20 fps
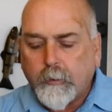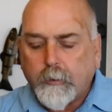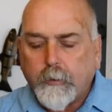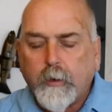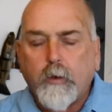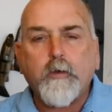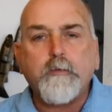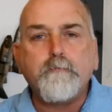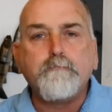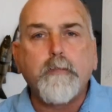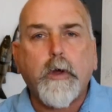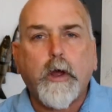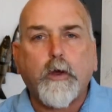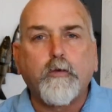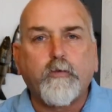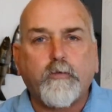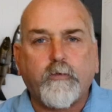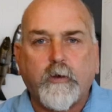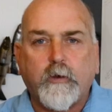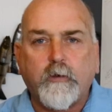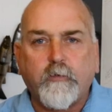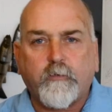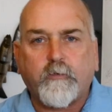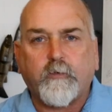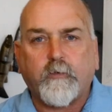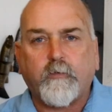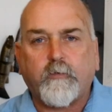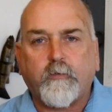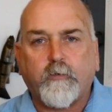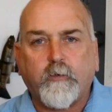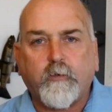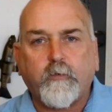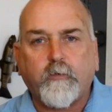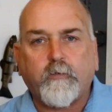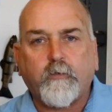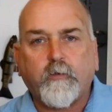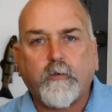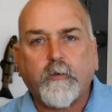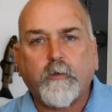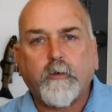Now, in most
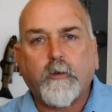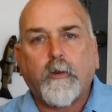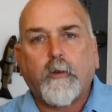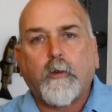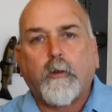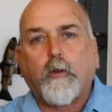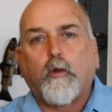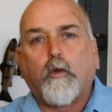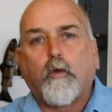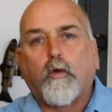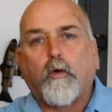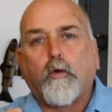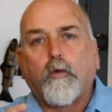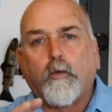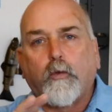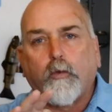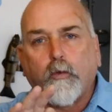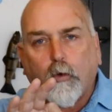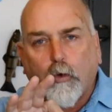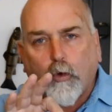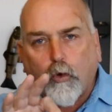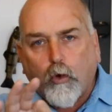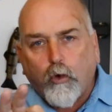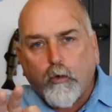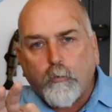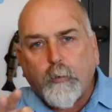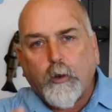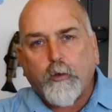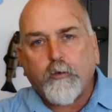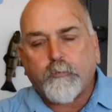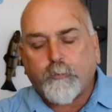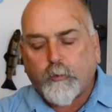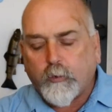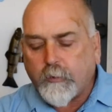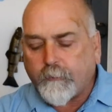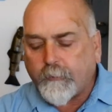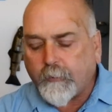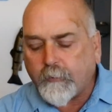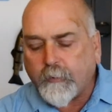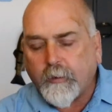instances, the almost
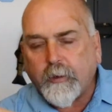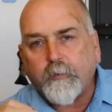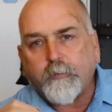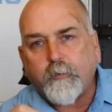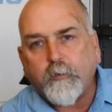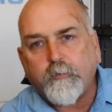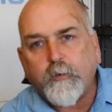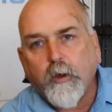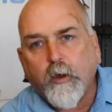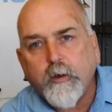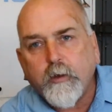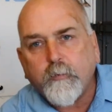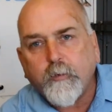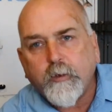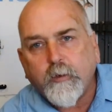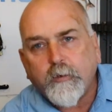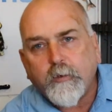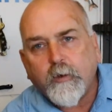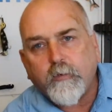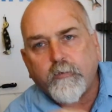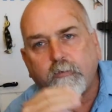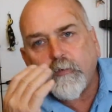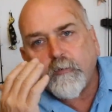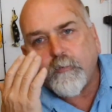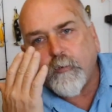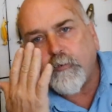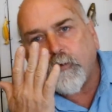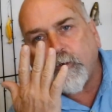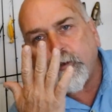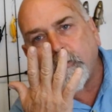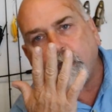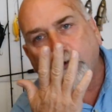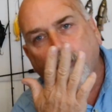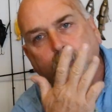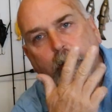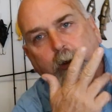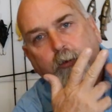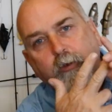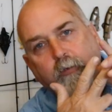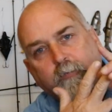perfect length is going to be the distance between your
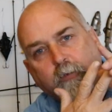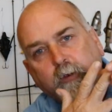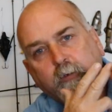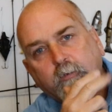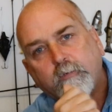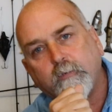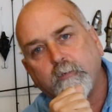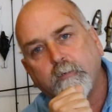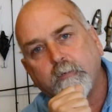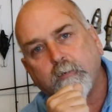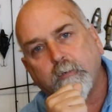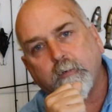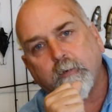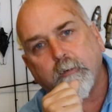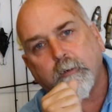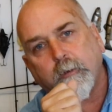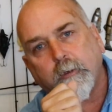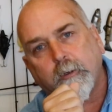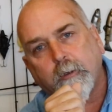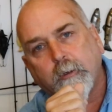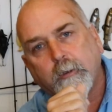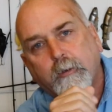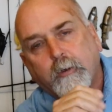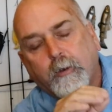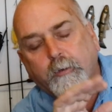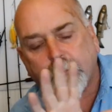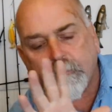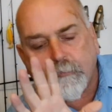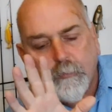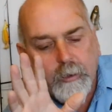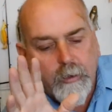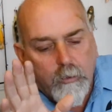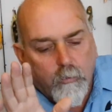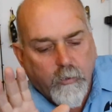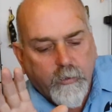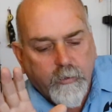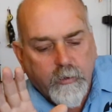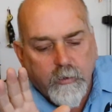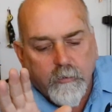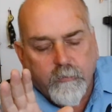elbow and your fingers. Now, it doesn't matter
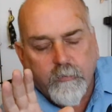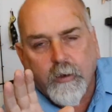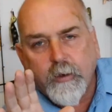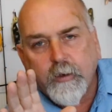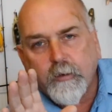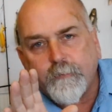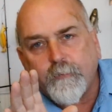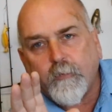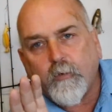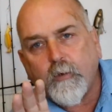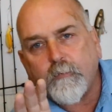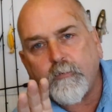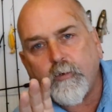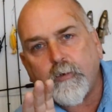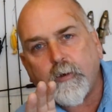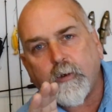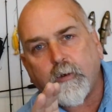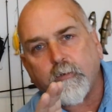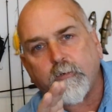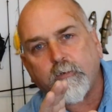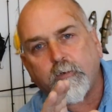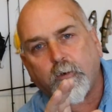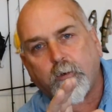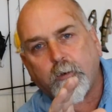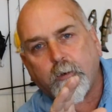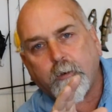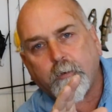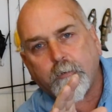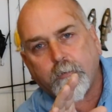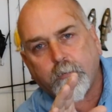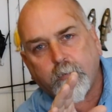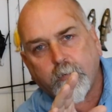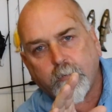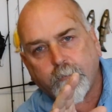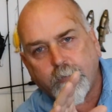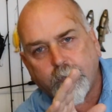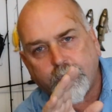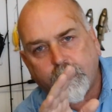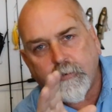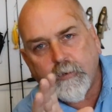whether you take a 5-year-old child or a
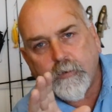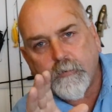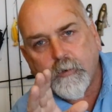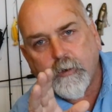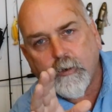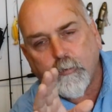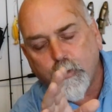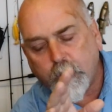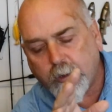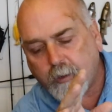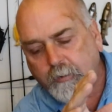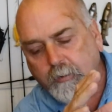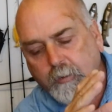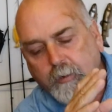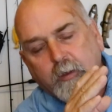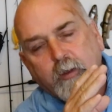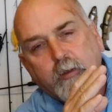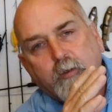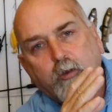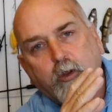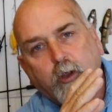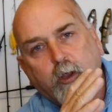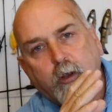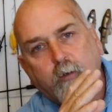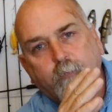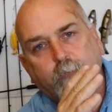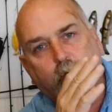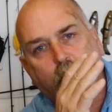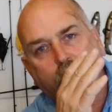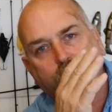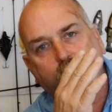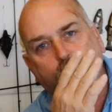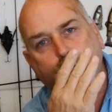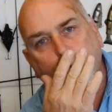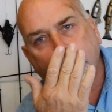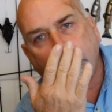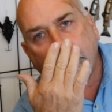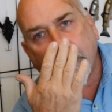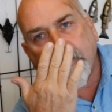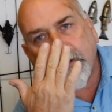50-year-old man, you're going to find if you
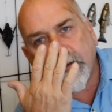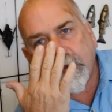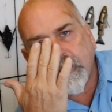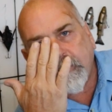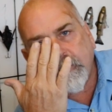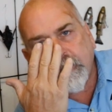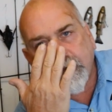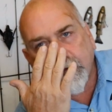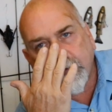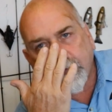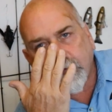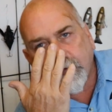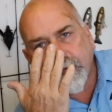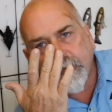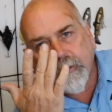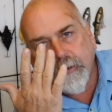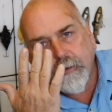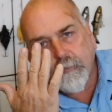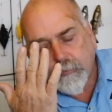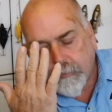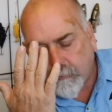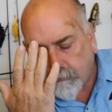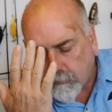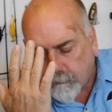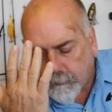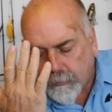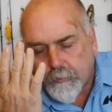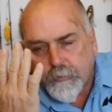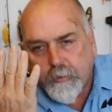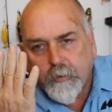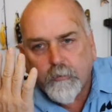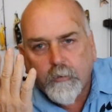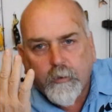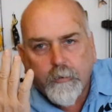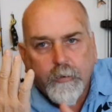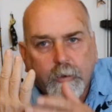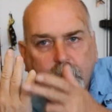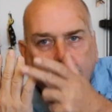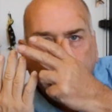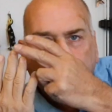put their hand down like that, their elbow down
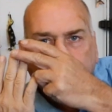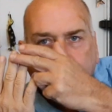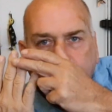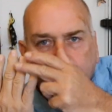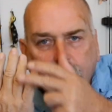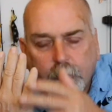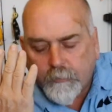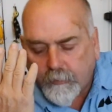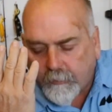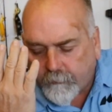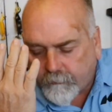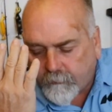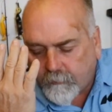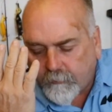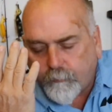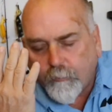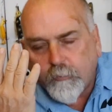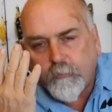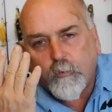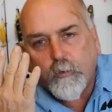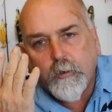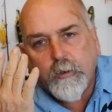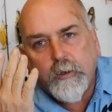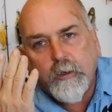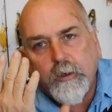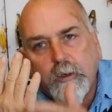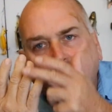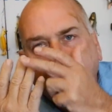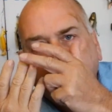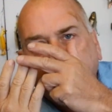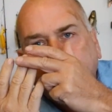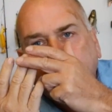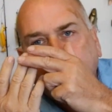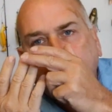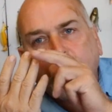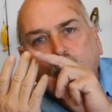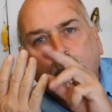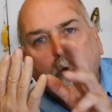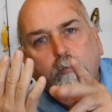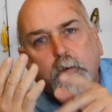like that, the distance between here and here
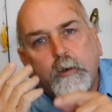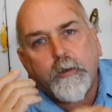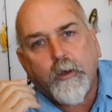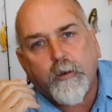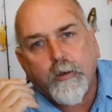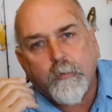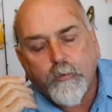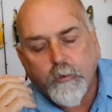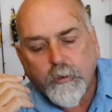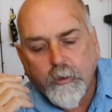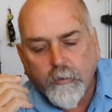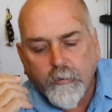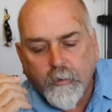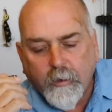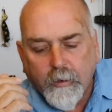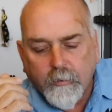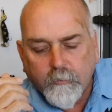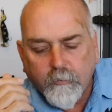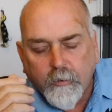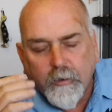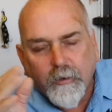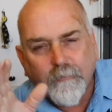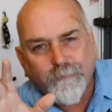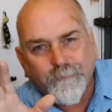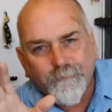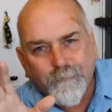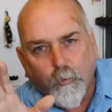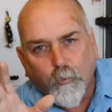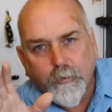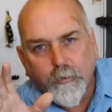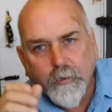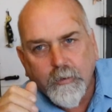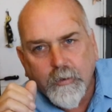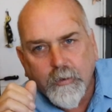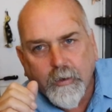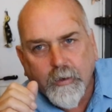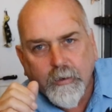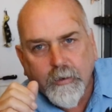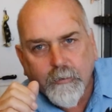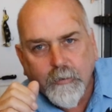is probably going to be in that, 14
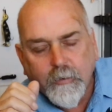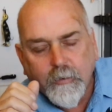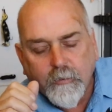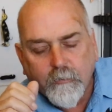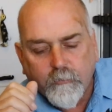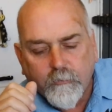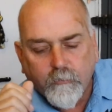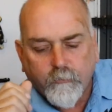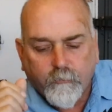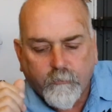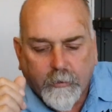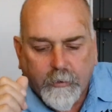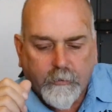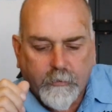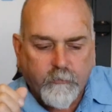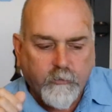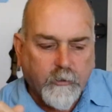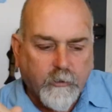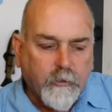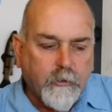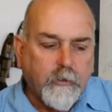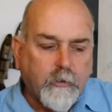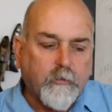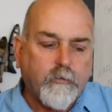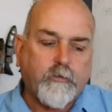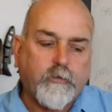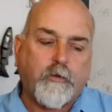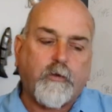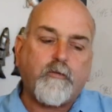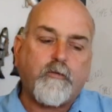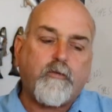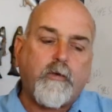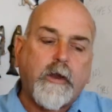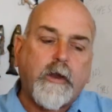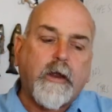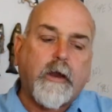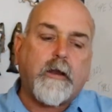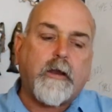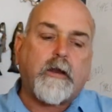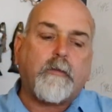to 18 inches range. So
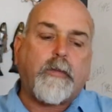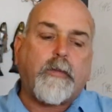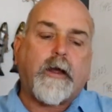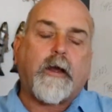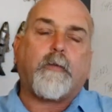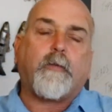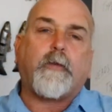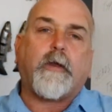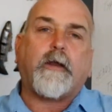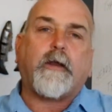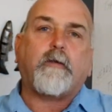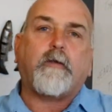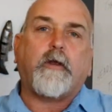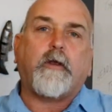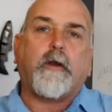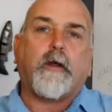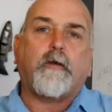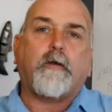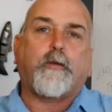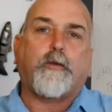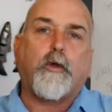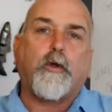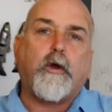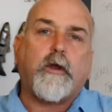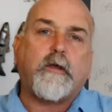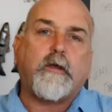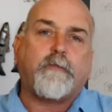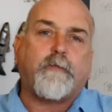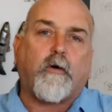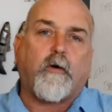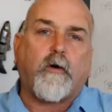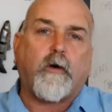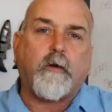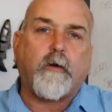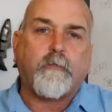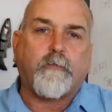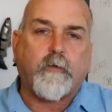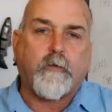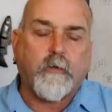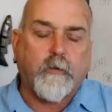round about that,
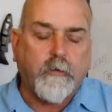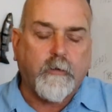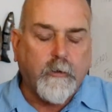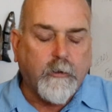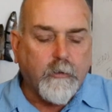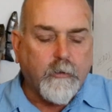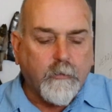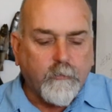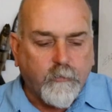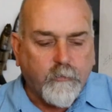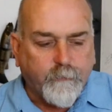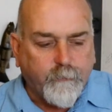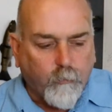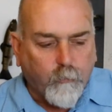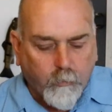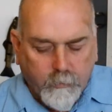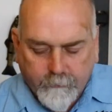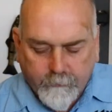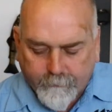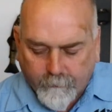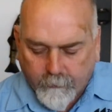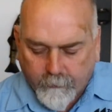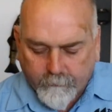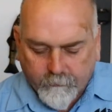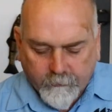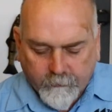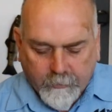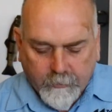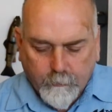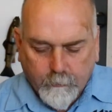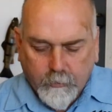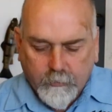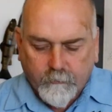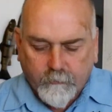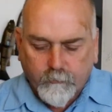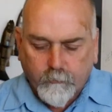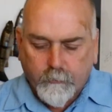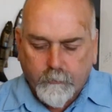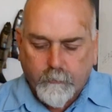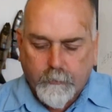35 to 45 centimetre
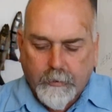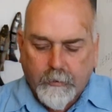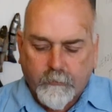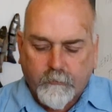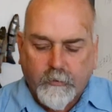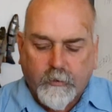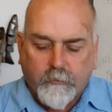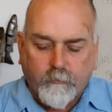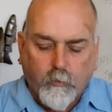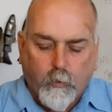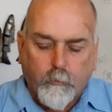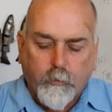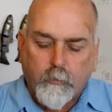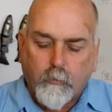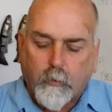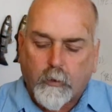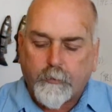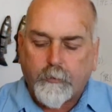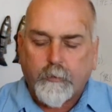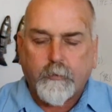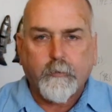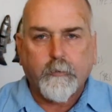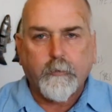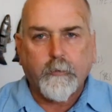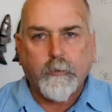sort of range. That's what we want.